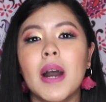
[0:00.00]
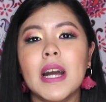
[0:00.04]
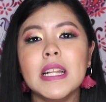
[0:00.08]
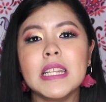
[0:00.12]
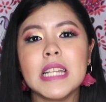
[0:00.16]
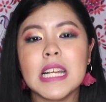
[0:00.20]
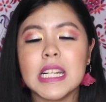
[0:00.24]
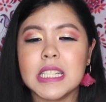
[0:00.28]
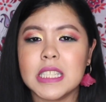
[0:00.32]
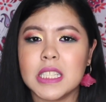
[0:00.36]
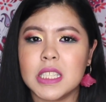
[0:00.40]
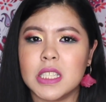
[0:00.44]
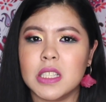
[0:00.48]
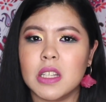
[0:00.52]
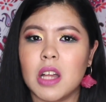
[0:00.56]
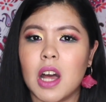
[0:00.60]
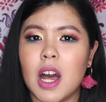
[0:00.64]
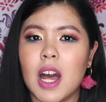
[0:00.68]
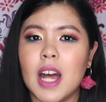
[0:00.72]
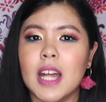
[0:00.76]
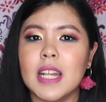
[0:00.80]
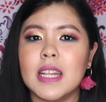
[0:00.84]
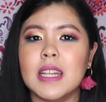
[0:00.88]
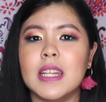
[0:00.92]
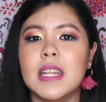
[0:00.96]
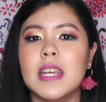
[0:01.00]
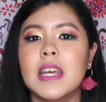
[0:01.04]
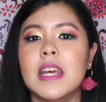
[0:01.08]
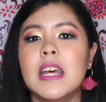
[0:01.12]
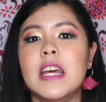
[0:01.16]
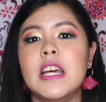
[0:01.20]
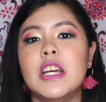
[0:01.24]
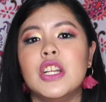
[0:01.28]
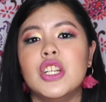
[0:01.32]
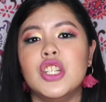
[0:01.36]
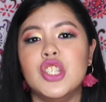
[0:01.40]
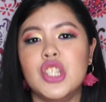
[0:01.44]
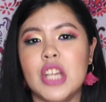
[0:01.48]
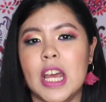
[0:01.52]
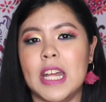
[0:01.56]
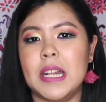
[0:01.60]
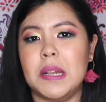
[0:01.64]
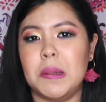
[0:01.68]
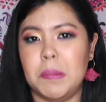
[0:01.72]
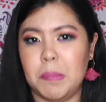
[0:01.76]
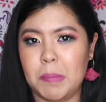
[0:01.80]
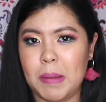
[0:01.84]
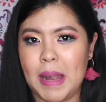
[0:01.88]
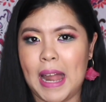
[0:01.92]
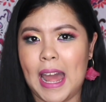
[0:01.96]
but it's not
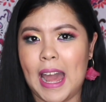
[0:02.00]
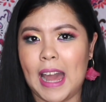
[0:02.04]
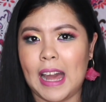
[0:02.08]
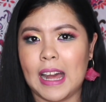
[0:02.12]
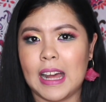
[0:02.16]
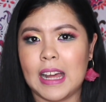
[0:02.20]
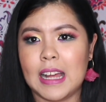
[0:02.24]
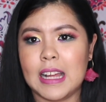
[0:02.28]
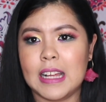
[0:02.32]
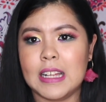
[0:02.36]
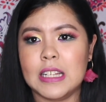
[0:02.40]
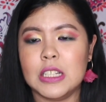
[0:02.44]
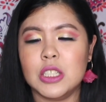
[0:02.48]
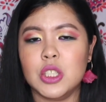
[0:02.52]
jet black.